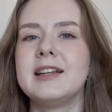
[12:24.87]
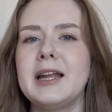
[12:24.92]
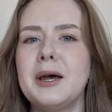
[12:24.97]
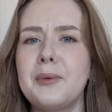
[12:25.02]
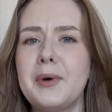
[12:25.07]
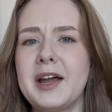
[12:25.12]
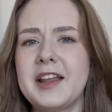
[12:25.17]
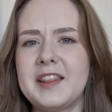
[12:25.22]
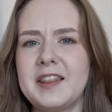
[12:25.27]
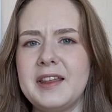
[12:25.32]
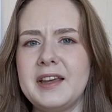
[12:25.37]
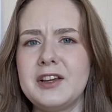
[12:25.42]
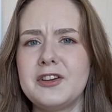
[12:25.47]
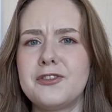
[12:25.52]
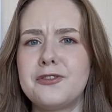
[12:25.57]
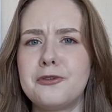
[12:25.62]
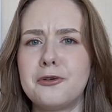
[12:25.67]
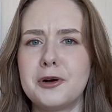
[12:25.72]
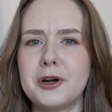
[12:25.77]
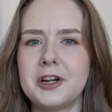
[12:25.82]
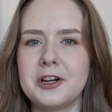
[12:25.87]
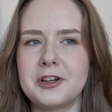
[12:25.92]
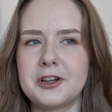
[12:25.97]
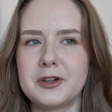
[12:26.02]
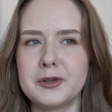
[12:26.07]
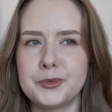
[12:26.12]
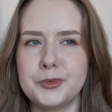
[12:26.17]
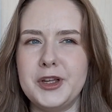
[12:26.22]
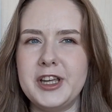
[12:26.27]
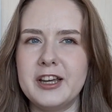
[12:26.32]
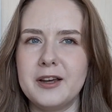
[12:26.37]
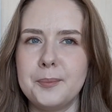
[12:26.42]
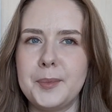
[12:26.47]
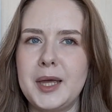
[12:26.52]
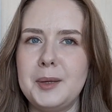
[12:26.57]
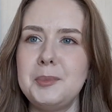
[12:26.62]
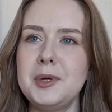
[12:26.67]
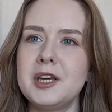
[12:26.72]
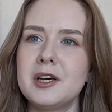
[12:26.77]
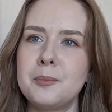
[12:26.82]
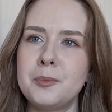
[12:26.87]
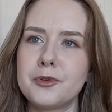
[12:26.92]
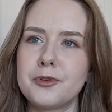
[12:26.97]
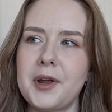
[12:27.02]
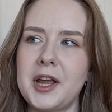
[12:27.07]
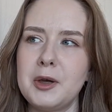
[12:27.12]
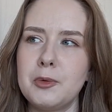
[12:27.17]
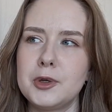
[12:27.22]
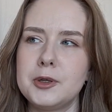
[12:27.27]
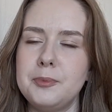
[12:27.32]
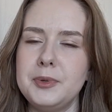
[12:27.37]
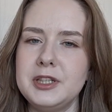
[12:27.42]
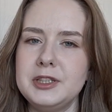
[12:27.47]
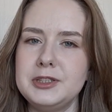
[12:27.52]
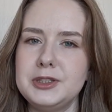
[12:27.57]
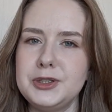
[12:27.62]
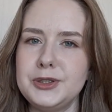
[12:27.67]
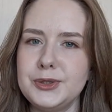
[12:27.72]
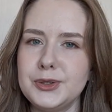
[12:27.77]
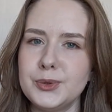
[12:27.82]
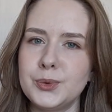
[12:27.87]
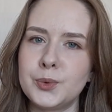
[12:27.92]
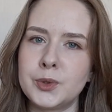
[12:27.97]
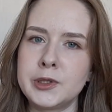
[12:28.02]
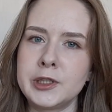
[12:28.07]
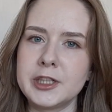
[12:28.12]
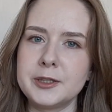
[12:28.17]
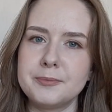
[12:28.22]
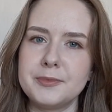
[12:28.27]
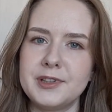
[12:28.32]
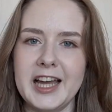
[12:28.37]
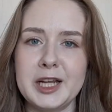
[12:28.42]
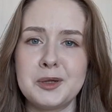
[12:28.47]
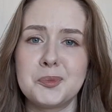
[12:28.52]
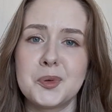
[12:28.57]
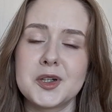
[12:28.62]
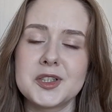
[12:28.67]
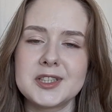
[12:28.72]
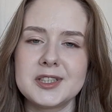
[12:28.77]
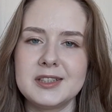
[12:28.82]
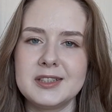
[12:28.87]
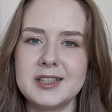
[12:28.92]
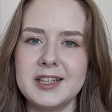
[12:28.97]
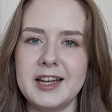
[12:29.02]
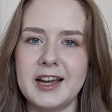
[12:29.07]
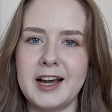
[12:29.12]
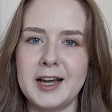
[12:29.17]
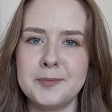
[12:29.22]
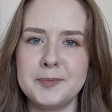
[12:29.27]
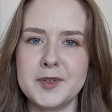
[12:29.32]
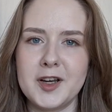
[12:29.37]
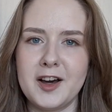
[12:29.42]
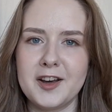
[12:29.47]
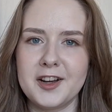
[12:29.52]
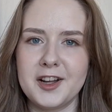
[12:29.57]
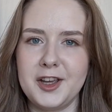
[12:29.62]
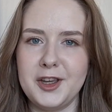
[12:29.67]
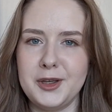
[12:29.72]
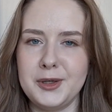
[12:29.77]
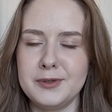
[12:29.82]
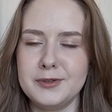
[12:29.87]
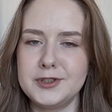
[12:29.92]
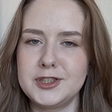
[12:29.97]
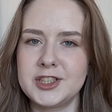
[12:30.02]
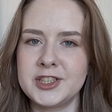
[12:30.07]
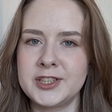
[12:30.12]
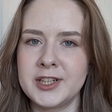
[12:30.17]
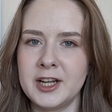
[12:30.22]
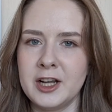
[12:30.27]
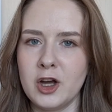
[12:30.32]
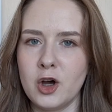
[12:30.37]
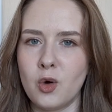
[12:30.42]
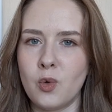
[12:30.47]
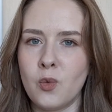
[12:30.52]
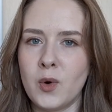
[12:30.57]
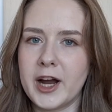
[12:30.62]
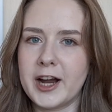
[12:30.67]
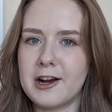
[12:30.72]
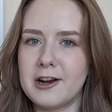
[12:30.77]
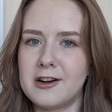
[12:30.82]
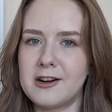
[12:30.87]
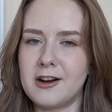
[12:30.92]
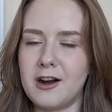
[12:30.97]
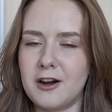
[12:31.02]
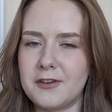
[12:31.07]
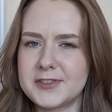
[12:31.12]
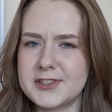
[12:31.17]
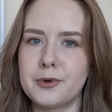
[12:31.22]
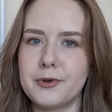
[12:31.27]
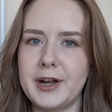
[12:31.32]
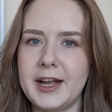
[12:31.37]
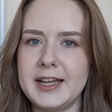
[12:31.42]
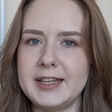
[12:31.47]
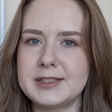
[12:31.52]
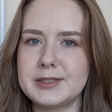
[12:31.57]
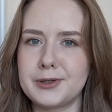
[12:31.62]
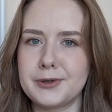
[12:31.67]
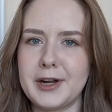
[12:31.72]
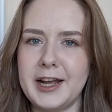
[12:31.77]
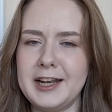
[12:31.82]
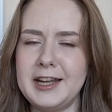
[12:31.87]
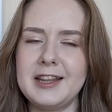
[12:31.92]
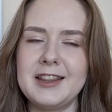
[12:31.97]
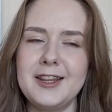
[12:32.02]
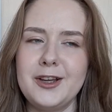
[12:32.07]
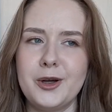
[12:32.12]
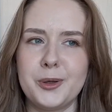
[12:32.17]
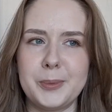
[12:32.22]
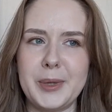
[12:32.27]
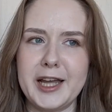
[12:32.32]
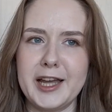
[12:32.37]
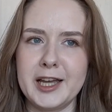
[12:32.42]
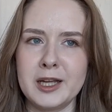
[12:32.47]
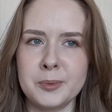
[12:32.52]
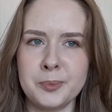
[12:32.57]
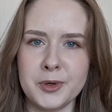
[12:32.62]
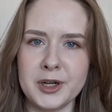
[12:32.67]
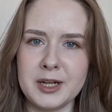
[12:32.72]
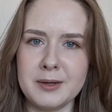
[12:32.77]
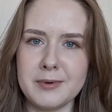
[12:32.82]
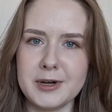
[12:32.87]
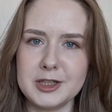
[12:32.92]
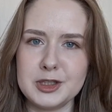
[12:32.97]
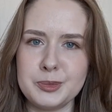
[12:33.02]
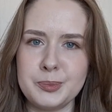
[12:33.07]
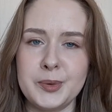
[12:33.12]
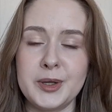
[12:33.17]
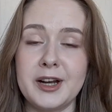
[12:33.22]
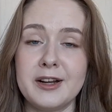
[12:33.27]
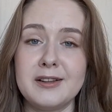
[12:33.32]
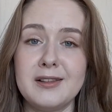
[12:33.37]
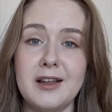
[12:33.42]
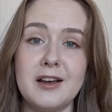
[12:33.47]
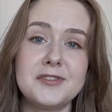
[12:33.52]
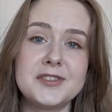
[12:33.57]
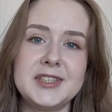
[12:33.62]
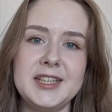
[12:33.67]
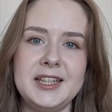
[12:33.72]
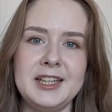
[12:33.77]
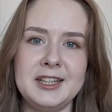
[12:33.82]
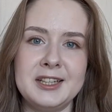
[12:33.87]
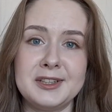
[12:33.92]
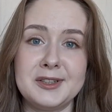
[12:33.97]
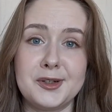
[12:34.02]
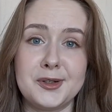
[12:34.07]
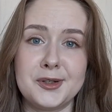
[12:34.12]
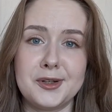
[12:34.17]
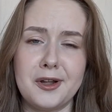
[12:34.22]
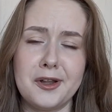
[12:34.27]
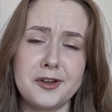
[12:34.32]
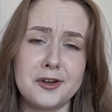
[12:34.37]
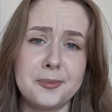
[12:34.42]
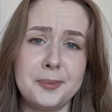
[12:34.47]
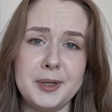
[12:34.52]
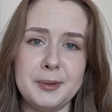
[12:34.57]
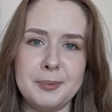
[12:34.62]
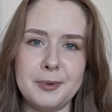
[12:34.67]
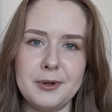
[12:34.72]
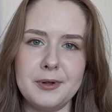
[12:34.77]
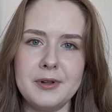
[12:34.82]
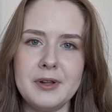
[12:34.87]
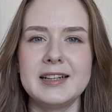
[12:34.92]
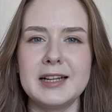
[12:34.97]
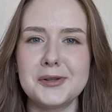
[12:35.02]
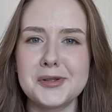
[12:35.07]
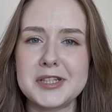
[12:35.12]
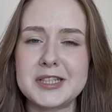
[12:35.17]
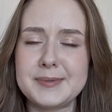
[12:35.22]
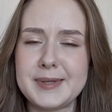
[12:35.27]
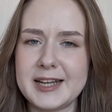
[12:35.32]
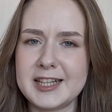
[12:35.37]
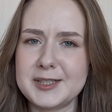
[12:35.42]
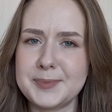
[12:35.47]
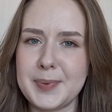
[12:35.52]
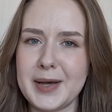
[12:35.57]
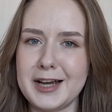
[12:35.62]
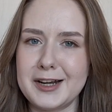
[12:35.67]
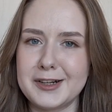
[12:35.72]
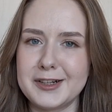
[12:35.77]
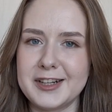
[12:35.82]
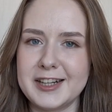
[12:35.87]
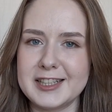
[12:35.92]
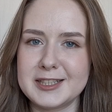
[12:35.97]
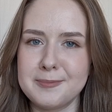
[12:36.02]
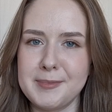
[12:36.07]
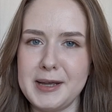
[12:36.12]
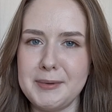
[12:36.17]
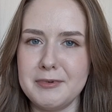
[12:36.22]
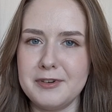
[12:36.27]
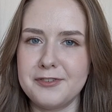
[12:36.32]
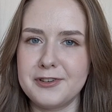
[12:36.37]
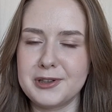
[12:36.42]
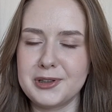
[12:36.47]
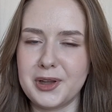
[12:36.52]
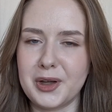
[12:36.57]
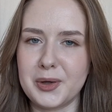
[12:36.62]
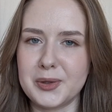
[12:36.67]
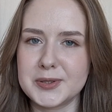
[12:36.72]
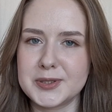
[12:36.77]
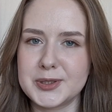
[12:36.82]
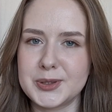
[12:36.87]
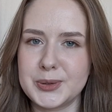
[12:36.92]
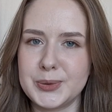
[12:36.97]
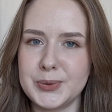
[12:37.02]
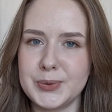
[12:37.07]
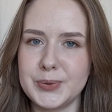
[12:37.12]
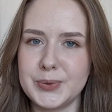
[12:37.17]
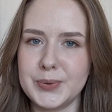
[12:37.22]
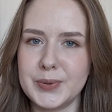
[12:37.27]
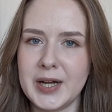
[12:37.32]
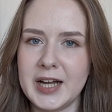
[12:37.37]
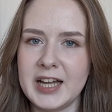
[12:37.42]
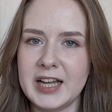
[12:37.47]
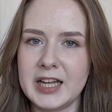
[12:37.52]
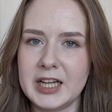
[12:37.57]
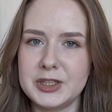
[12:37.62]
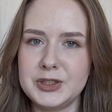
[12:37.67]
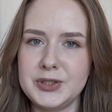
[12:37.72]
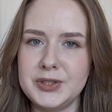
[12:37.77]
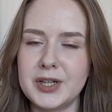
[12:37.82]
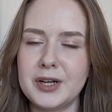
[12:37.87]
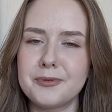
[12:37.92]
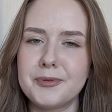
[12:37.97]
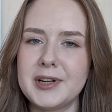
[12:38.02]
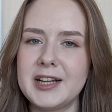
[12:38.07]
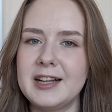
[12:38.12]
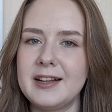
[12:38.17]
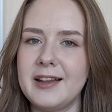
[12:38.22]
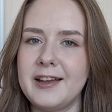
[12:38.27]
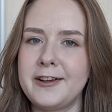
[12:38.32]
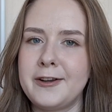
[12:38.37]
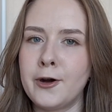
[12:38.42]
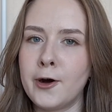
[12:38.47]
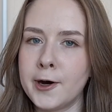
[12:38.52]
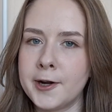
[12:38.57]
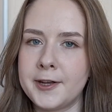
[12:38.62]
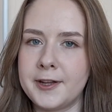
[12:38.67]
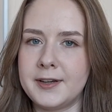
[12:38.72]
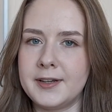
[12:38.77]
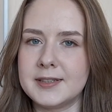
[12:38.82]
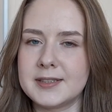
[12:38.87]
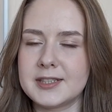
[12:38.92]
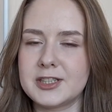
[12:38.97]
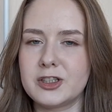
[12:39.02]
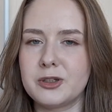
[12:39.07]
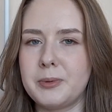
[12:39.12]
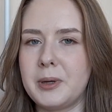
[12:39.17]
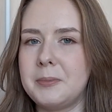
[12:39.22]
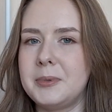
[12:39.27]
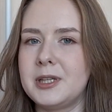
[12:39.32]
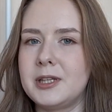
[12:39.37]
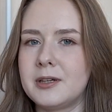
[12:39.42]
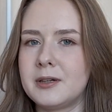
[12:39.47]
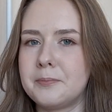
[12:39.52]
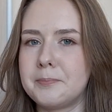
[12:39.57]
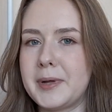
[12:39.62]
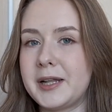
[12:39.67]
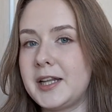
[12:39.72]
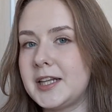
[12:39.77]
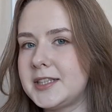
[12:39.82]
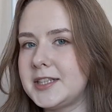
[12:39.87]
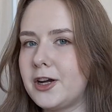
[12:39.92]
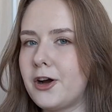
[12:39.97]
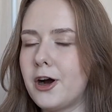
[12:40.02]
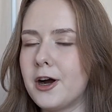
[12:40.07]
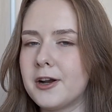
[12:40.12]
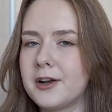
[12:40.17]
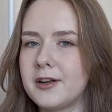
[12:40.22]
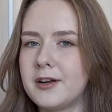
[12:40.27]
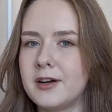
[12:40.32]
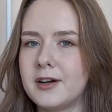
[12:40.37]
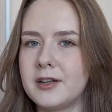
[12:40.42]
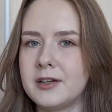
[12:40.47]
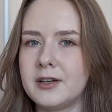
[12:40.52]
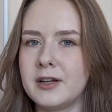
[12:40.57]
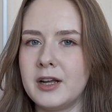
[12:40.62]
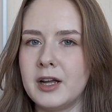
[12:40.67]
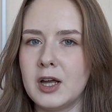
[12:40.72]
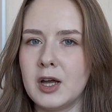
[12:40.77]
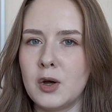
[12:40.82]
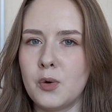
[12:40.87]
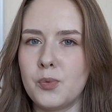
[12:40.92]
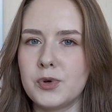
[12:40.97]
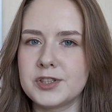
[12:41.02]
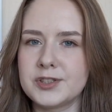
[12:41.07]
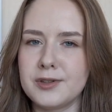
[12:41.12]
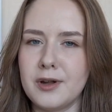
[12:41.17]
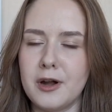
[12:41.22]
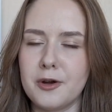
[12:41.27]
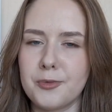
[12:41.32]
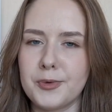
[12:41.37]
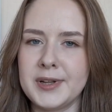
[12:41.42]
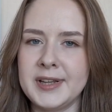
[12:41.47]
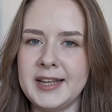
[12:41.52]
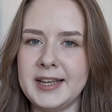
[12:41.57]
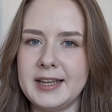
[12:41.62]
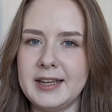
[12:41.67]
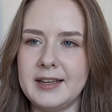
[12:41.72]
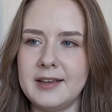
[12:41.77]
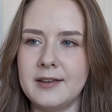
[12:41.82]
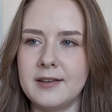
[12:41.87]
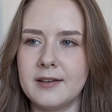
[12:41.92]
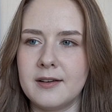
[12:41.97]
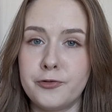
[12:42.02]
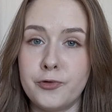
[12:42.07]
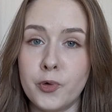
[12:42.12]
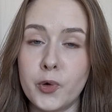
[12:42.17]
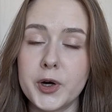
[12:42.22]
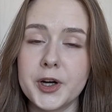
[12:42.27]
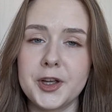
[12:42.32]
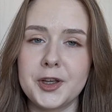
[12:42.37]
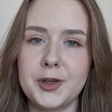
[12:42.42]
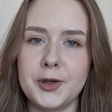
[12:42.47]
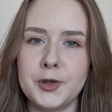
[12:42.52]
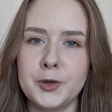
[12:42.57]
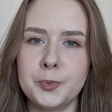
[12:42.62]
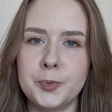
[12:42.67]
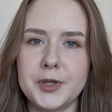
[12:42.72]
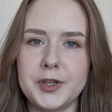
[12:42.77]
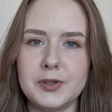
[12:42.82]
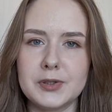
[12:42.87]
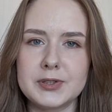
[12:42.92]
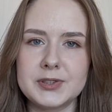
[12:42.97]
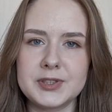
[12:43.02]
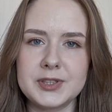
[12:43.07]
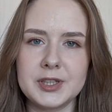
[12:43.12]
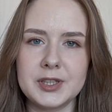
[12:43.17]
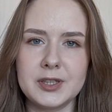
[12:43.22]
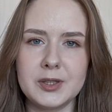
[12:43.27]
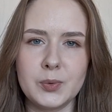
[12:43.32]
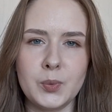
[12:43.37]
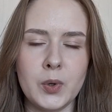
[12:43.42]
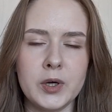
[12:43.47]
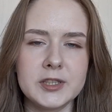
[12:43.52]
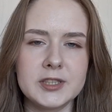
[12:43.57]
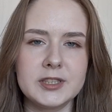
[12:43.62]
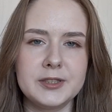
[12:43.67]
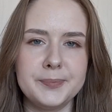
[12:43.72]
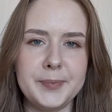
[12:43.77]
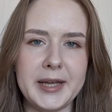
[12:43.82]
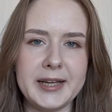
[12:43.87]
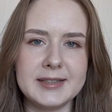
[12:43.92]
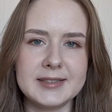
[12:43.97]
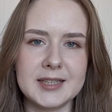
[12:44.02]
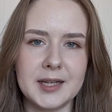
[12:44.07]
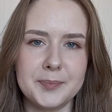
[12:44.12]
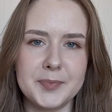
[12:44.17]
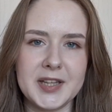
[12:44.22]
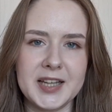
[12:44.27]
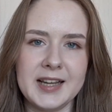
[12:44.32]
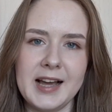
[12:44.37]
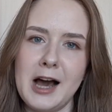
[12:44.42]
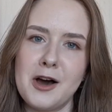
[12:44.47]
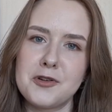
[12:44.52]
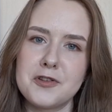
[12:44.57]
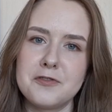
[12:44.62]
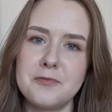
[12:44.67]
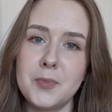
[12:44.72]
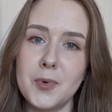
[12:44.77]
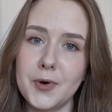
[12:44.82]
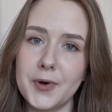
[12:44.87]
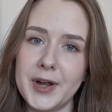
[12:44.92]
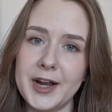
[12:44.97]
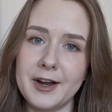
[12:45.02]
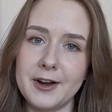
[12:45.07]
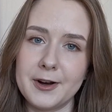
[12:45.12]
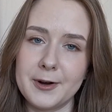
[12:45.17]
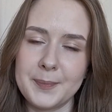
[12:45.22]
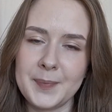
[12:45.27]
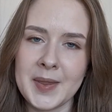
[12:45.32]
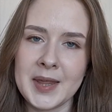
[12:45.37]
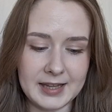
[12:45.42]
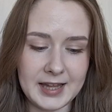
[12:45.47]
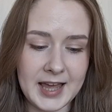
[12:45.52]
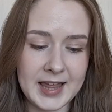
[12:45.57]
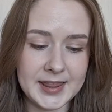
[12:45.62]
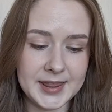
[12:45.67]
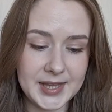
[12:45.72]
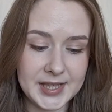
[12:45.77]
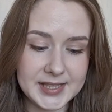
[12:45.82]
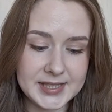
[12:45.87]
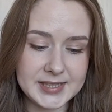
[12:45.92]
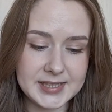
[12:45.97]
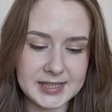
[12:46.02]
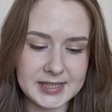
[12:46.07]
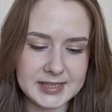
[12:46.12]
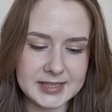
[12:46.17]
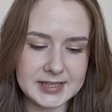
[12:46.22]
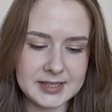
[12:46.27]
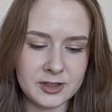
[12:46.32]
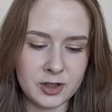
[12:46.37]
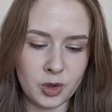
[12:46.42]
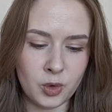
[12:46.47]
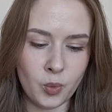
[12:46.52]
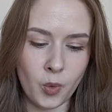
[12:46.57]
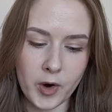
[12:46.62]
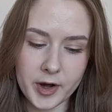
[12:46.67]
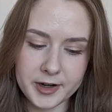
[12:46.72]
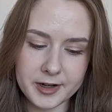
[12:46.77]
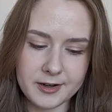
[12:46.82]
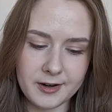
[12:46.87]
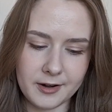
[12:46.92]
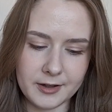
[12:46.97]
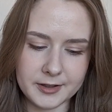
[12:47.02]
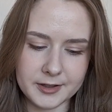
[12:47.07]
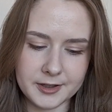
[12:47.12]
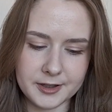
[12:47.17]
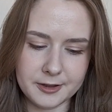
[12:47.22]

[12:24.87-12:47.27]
Now, I think for Korea, maybe a beret would be too warm. And personally, I'm not a huge wearer of berets or anything on my head pretty much, but I love seeing it on other people. Now, this next pattern is maybe for those who do not really like cardigans. So maybe the Melody cardigan was not really for you, but you still want to make something out of mohair. And this is the Watercolor